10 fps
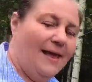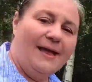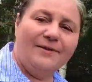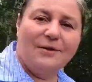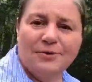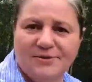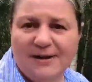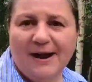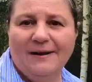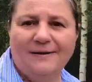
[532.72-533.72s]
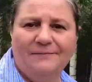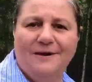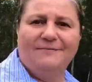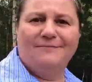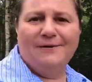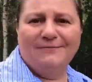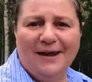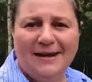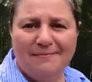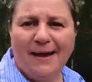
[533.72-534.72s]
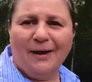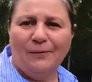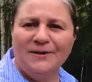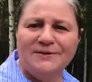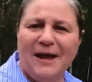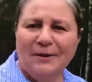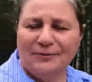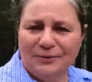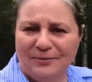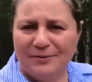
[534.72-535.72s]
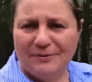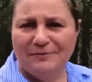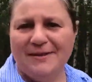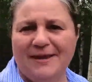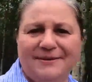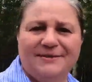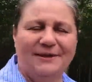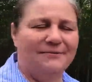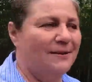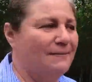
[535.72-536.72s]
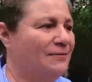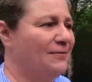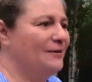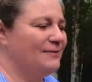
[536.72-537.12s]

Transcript: it's a good start. We've done it backwards now. So we test it from the